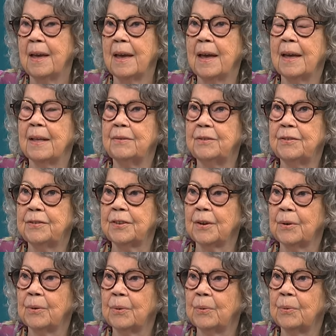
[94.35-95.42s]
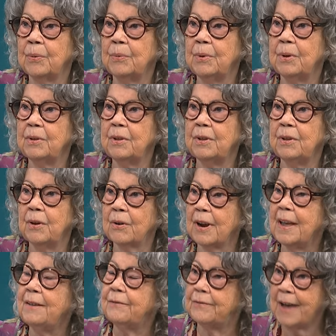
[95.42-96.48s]
And so you're
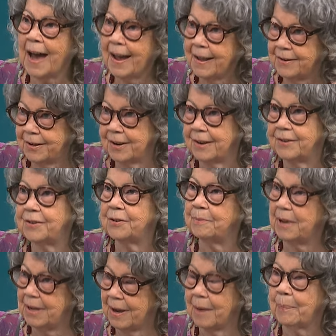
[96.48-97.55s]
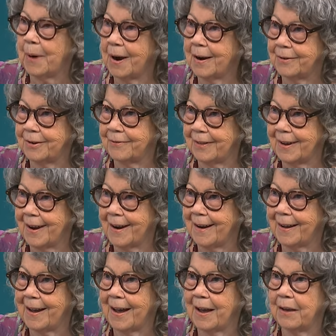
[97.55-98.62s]
invited to be a part of the
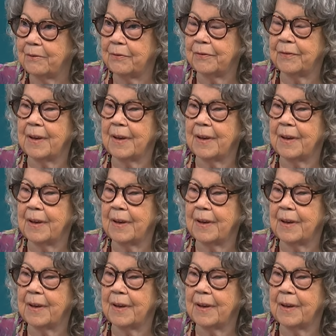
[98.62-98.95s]
archive.